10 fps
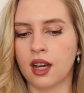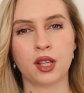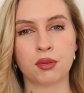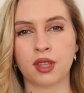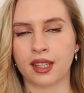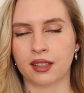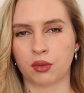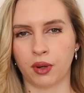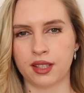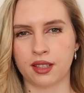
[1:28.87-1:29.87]
We need to take it
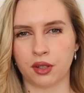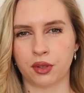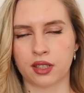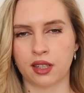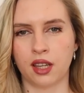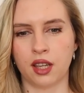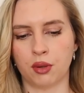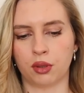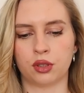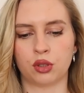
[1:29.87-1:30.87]
quite seriously in
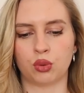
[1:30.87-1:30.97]
order